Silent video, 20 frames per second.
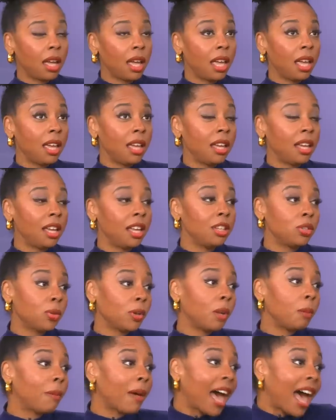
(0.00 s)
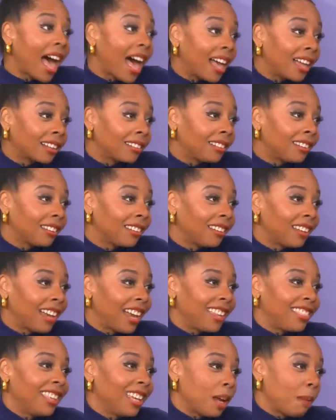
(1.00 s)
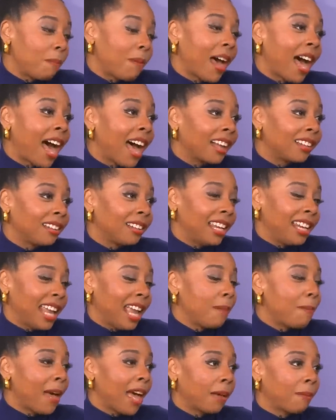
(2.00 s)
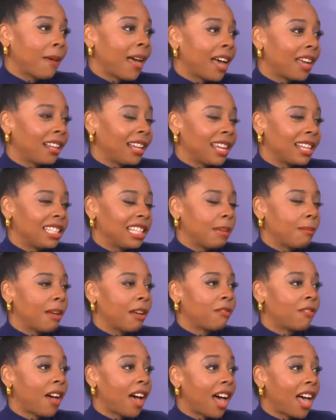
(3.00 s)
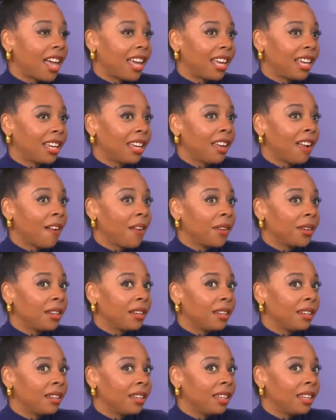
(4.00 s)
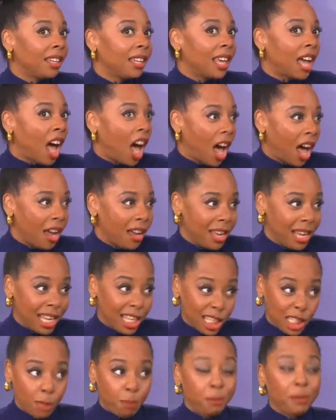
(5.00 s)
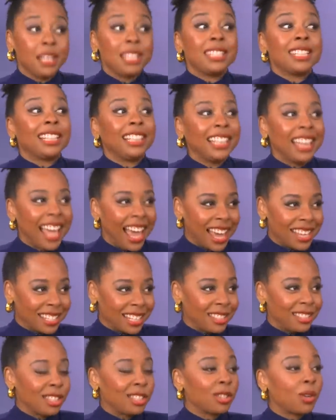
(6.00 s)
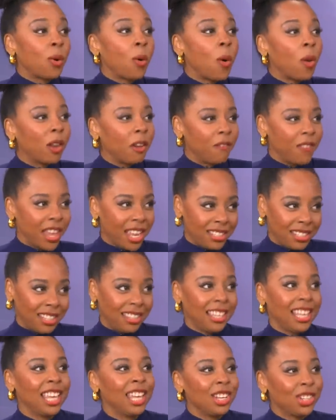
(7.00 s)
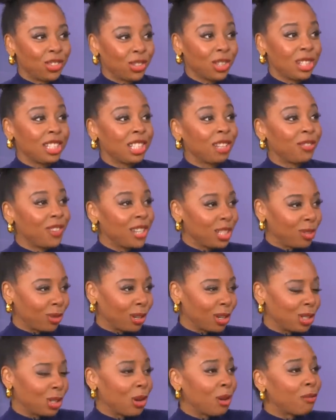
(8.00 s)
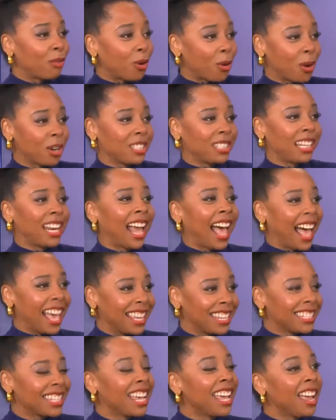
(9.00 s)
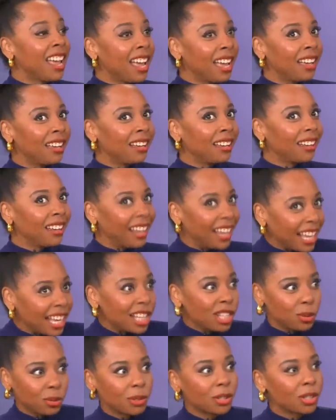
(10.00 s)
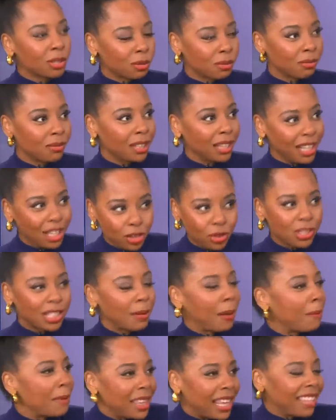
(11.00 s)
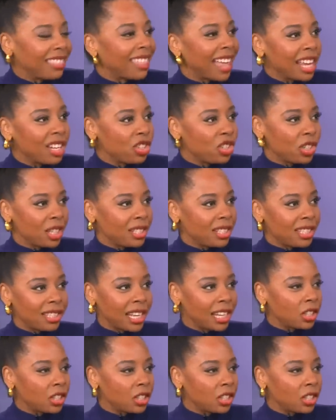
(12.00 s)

uh, a lot Israel of, pact, I think a pact, an AIPAC pact like DMFI explicitly has as its goal advancing the interests of Israel. So, of course, it has Israel's interested. I mean, like that shit's like